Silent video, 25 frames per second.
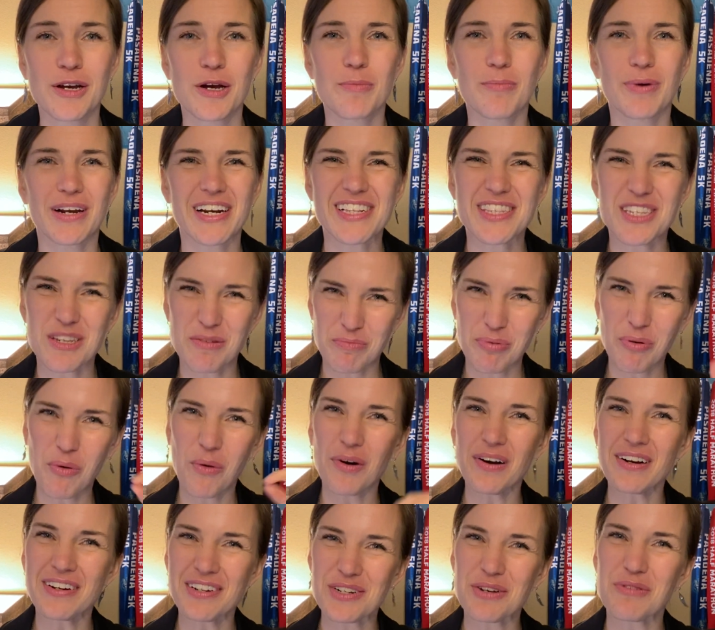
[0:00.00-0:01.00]
but it's
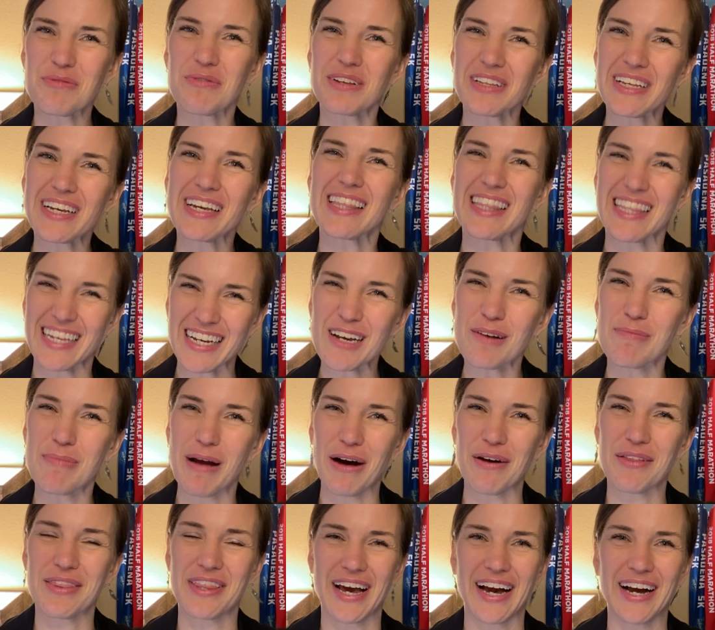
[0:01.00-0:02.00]
important to really think
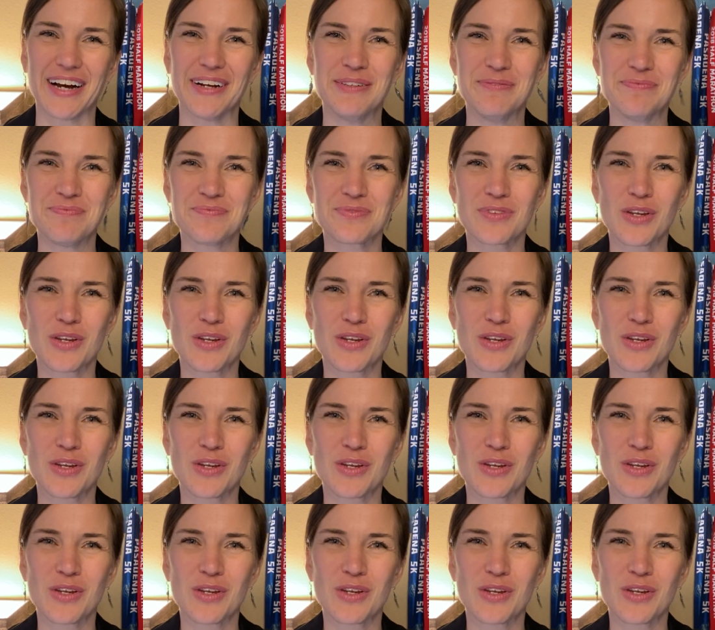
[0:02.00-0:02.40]
about that.